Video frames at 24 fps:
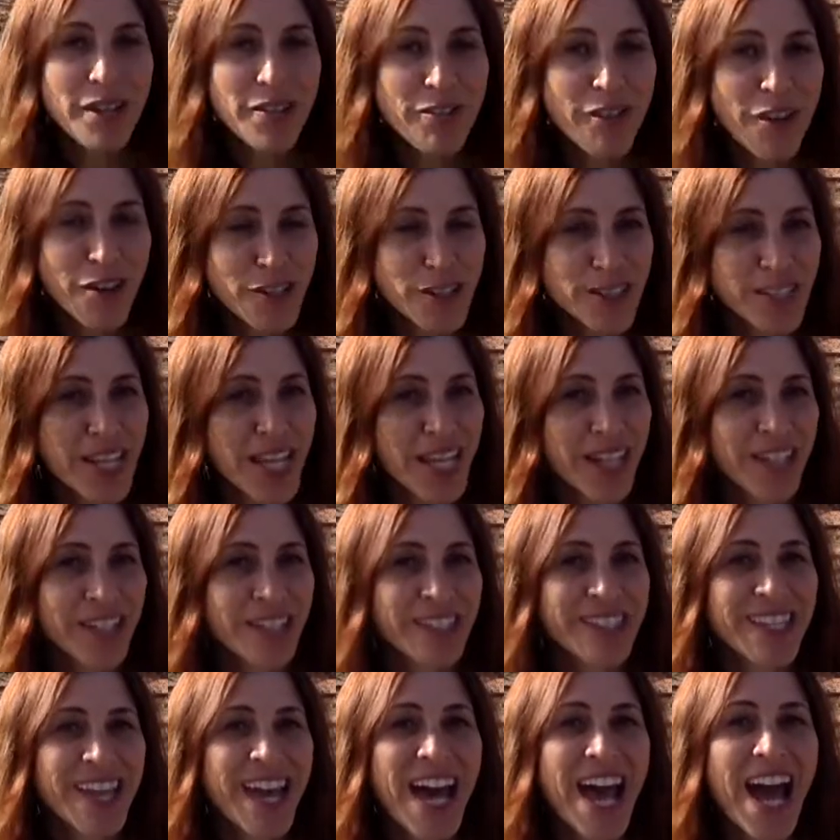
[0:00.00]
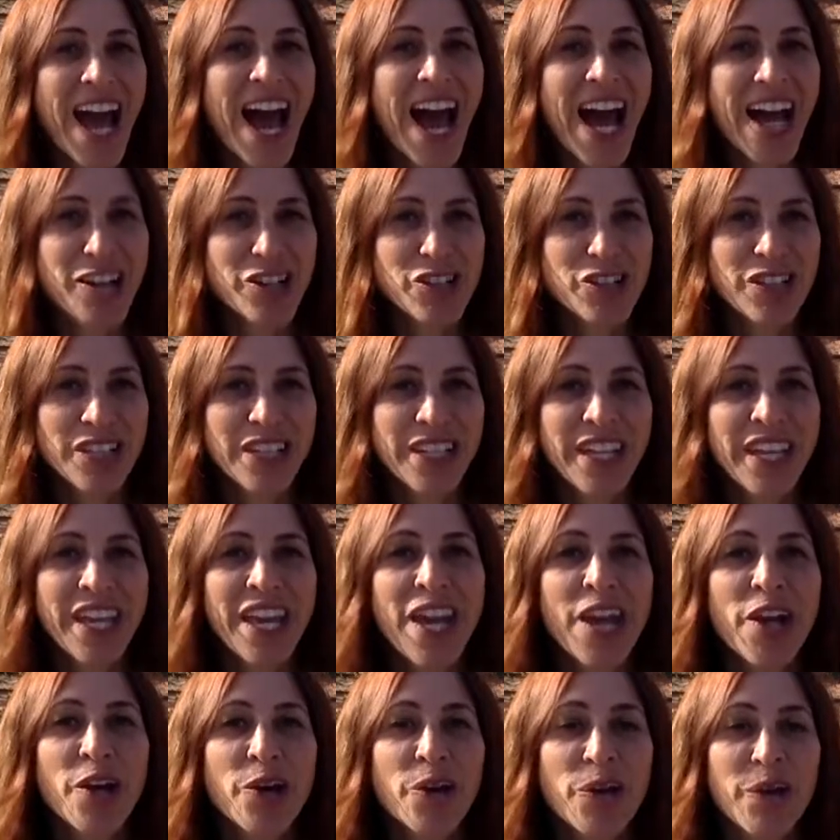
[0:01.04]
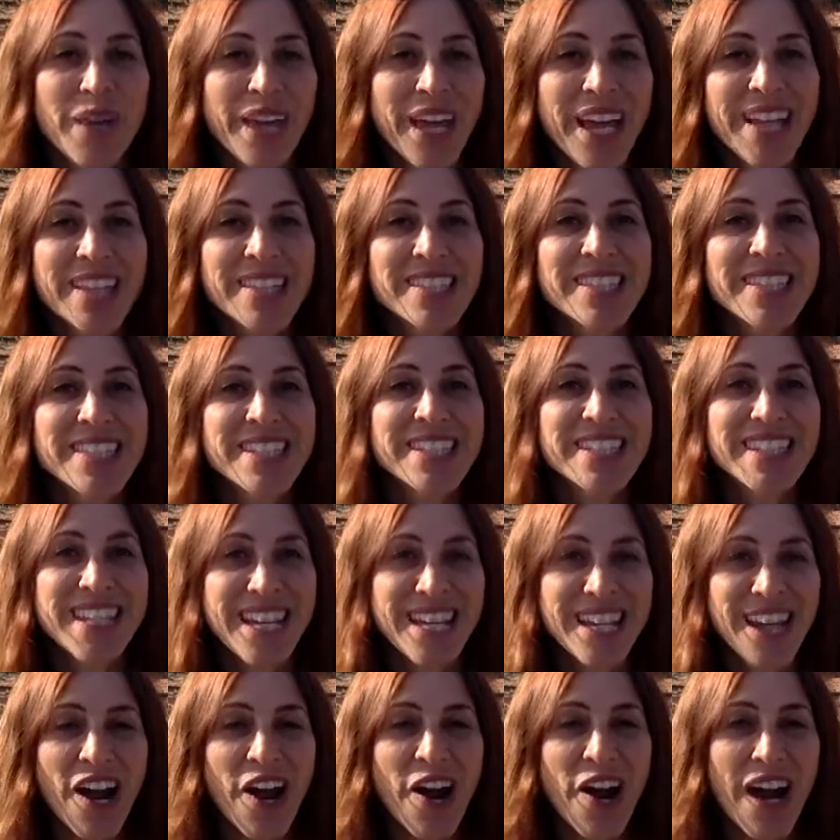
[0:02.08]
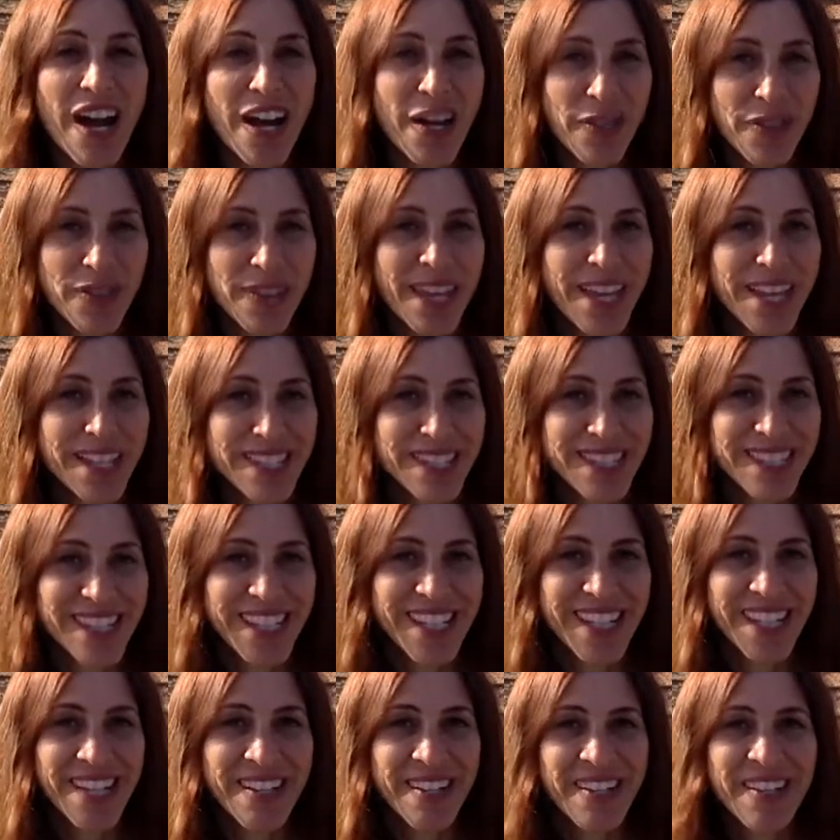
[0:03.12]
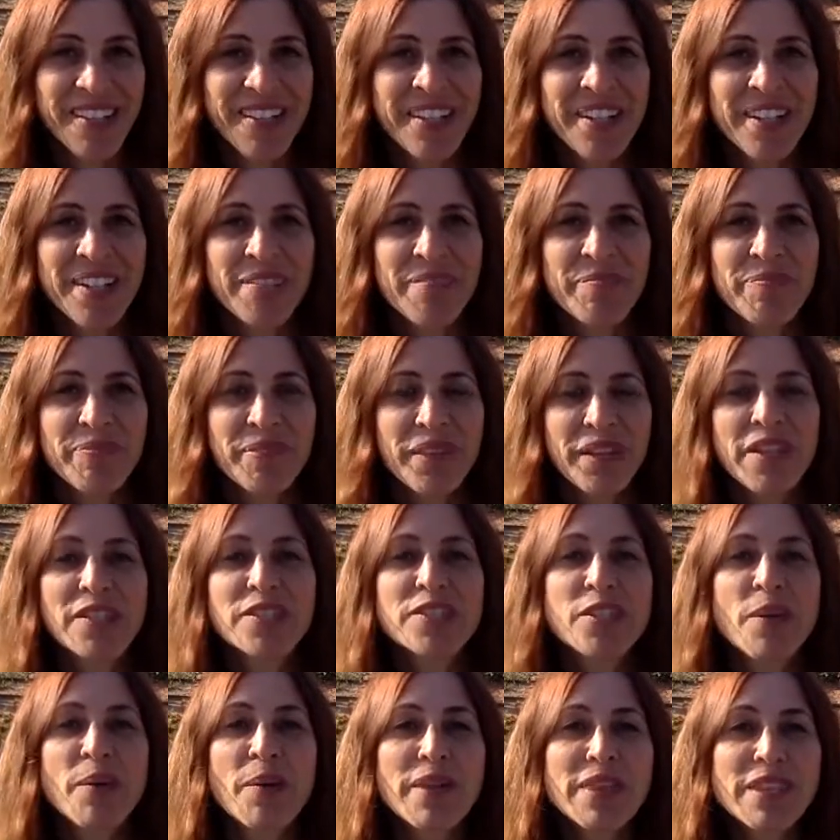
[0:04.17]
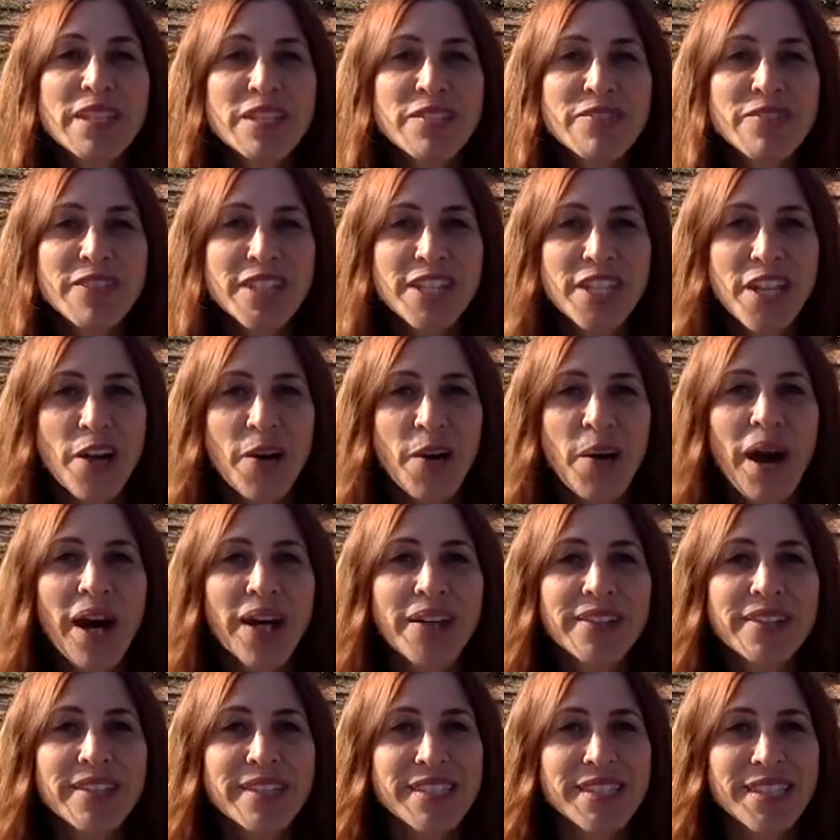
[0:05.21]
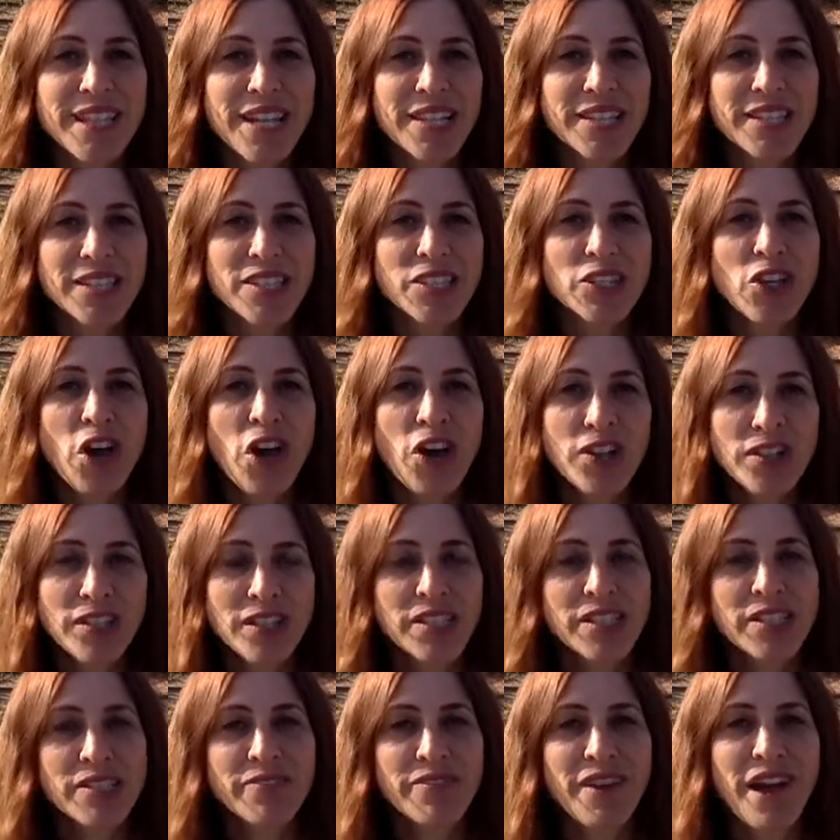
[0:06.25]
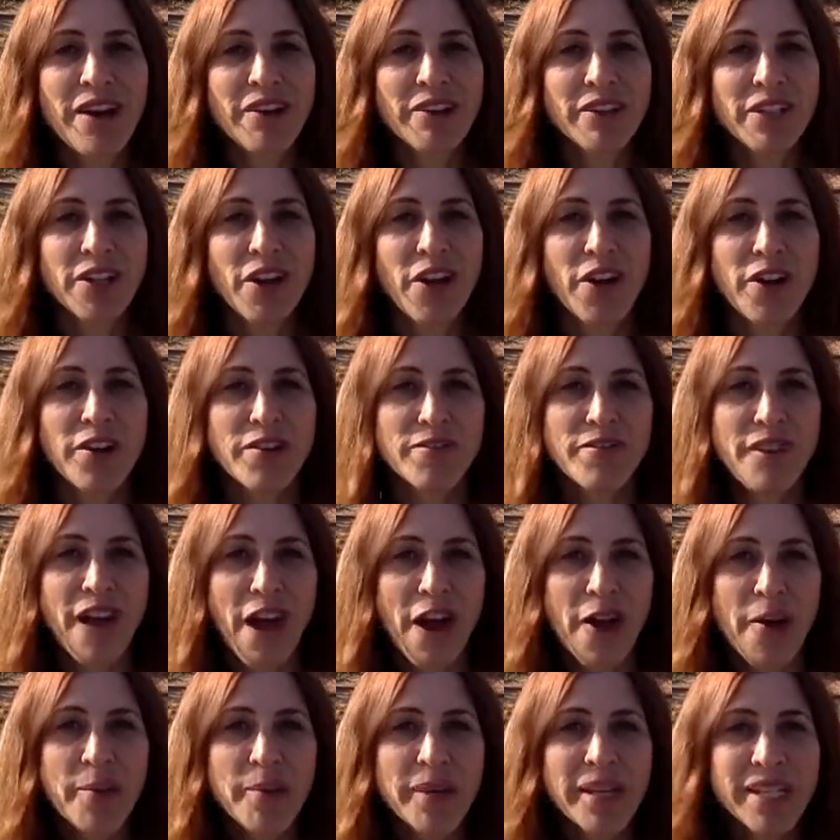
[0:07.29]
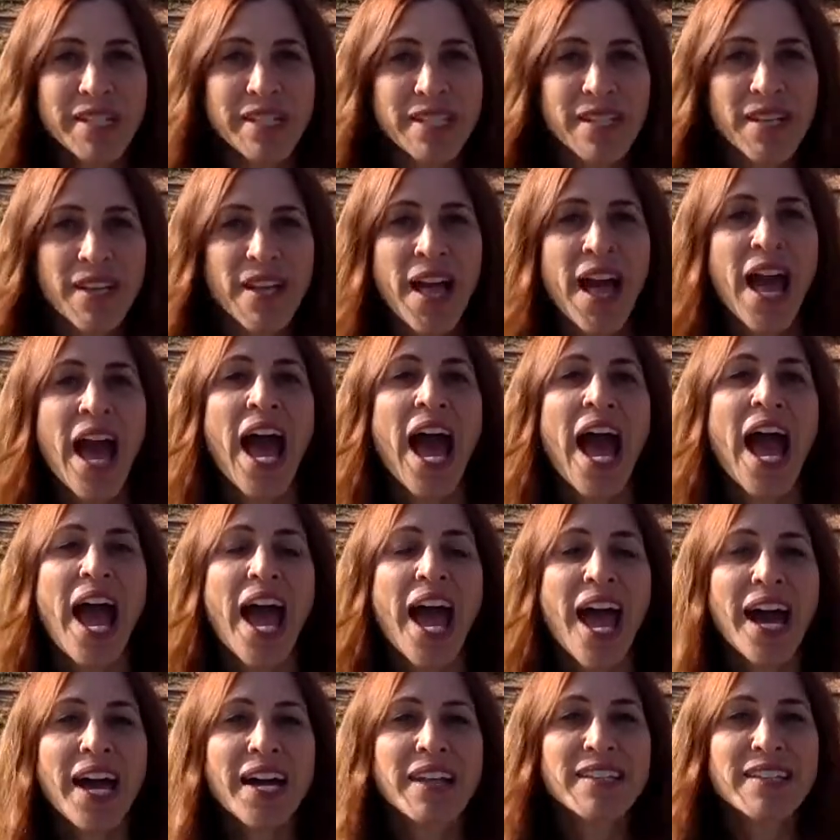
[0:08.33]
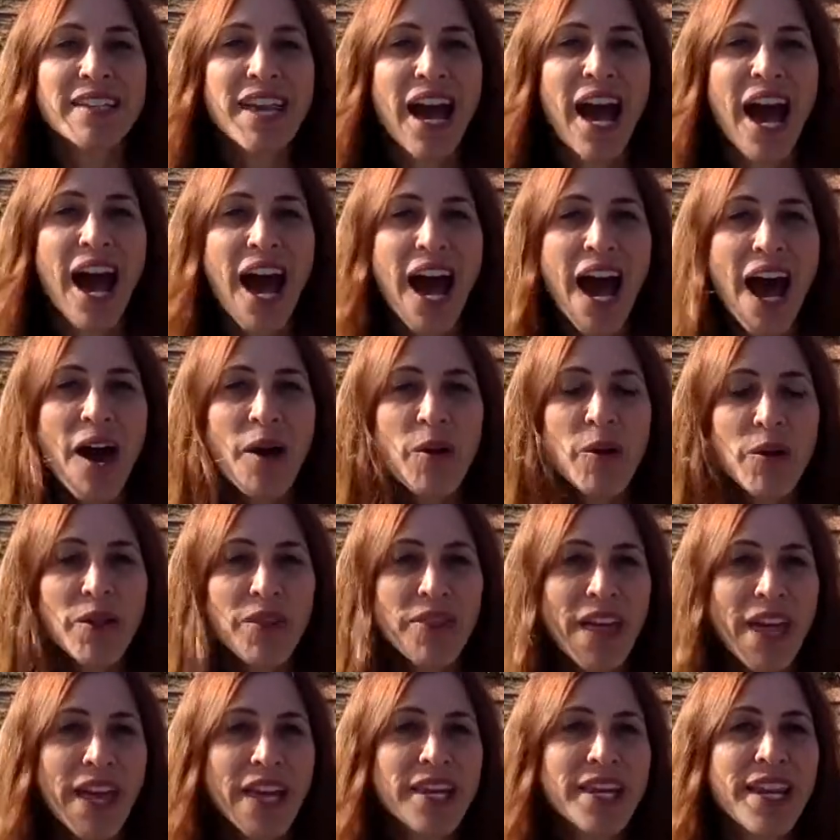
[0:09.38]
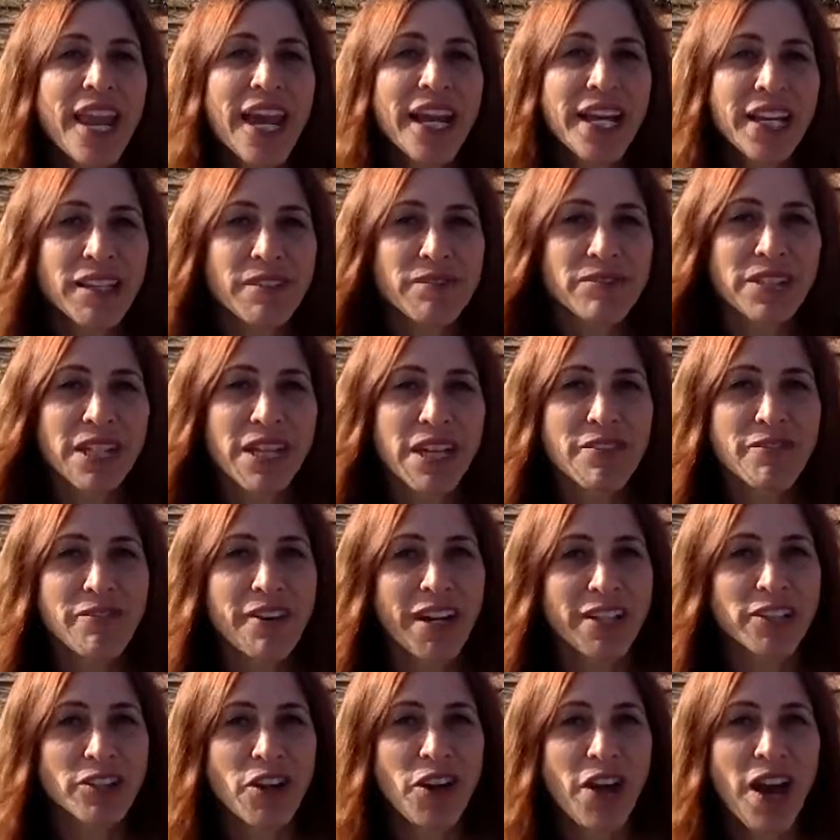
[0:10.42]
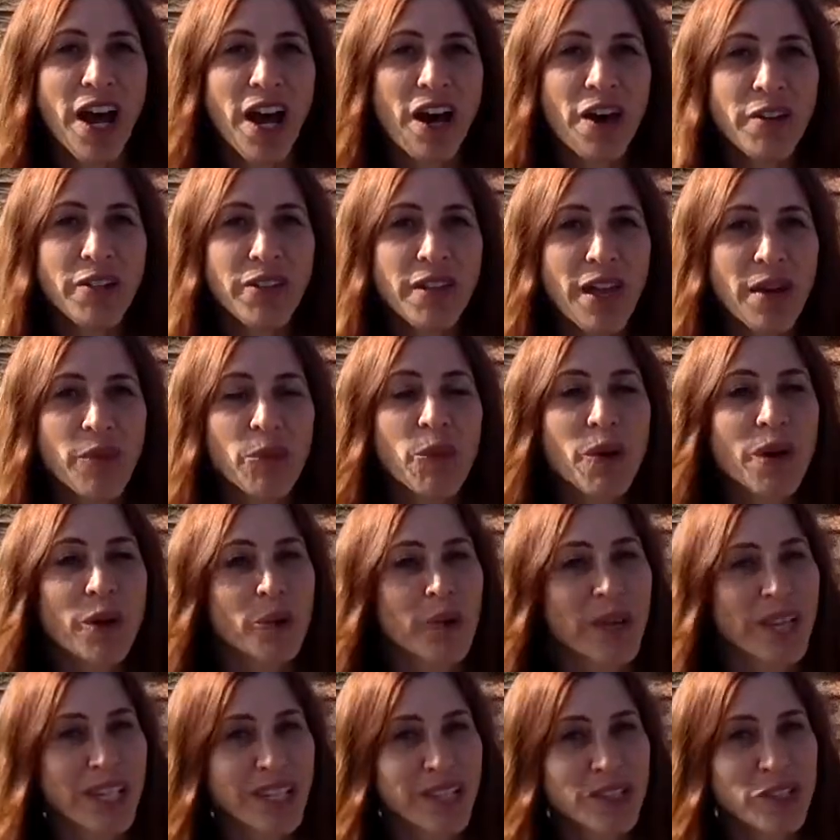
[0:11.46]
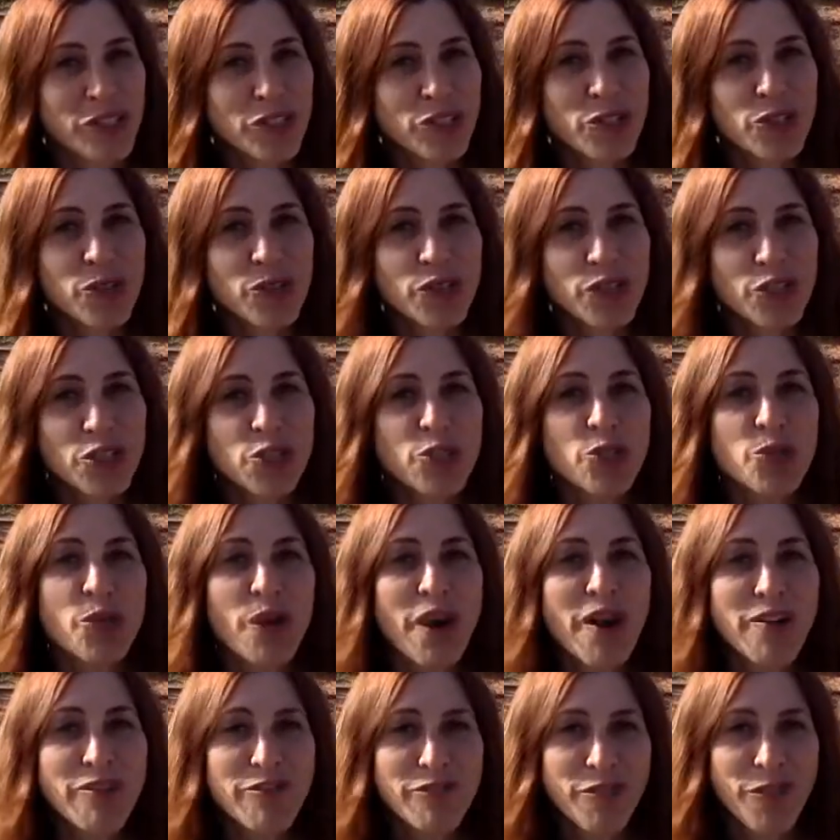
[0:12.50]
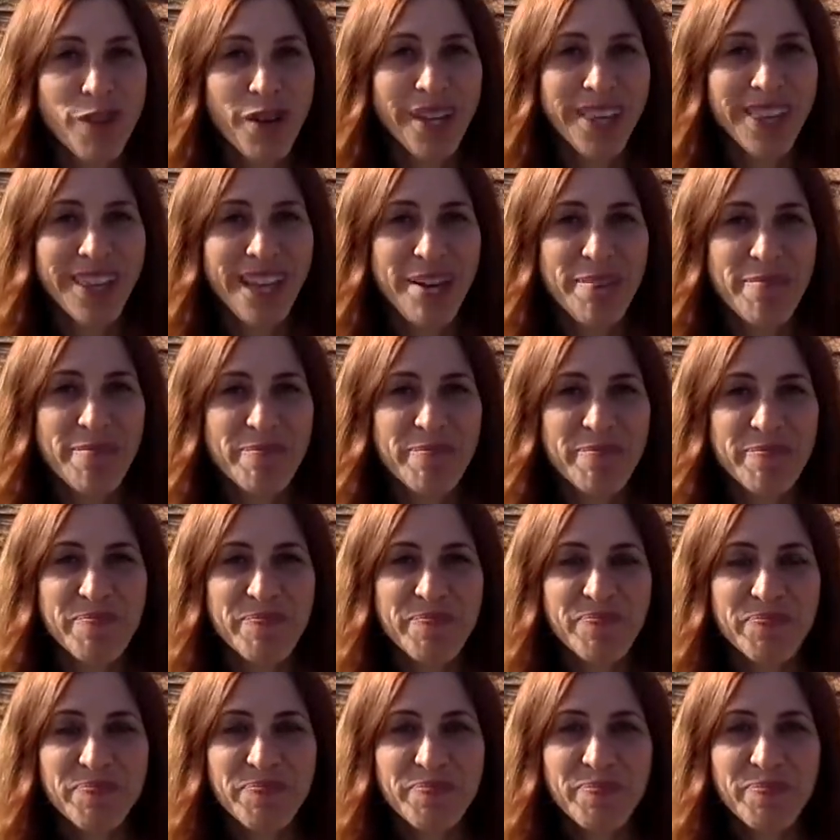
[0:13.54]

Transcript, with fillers: of our cells actually creates the de our health destiny. So in this video, I'll discuss the toxins found in our environment and how they negatively affect our health and what we can do to avoid them.